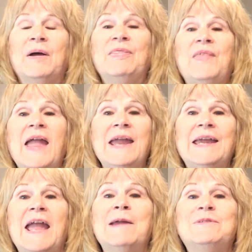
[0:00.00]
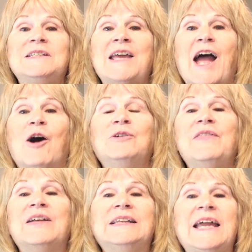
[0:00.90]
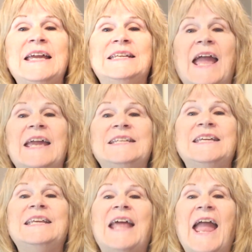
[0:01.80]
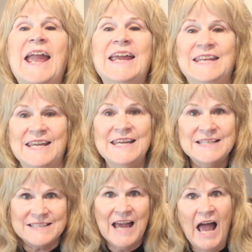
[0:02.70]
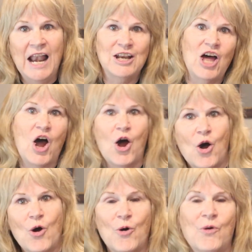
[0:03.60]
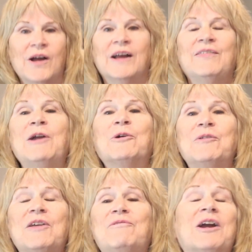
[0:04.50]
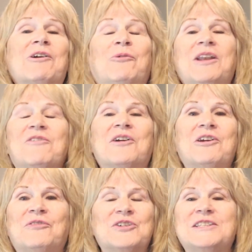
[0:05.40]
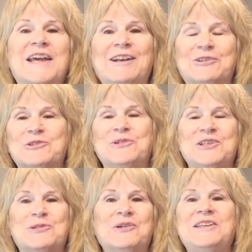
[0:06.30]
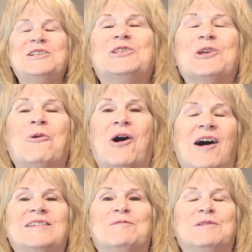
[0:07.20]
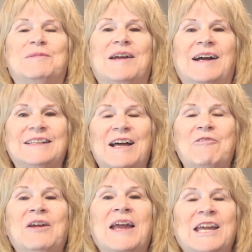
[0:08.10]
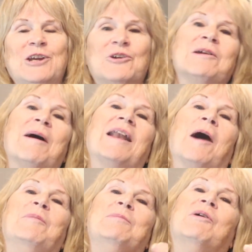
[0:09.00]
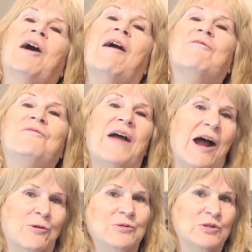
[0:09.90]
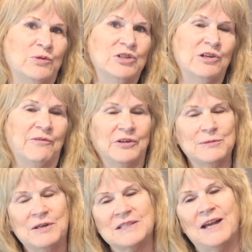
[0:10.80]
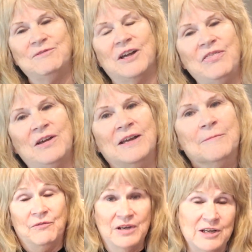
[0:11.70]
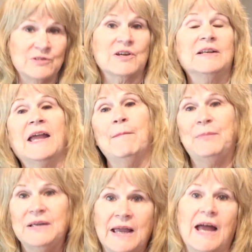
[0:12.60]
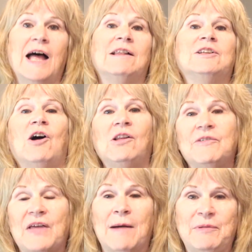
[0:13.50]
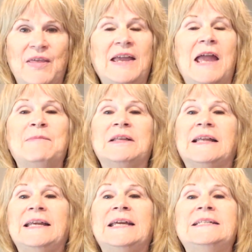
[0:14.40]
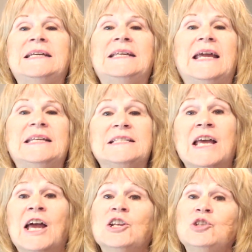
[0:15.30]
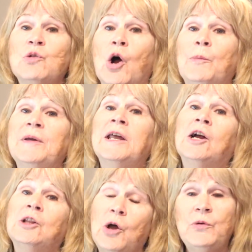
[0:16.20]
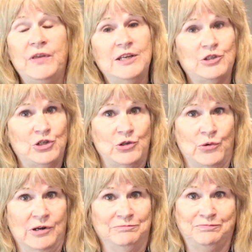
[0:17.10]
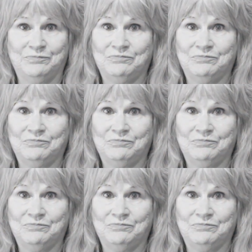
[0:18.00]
But they came to town in the late 1880s. Hello! They were one of the very first settlers, which is really so awesome to me. I love hearing about how people found Wichita Falls because I've done the videos on Kemp and Kell and all of that, but they came in the late 1880s to open a clothing store.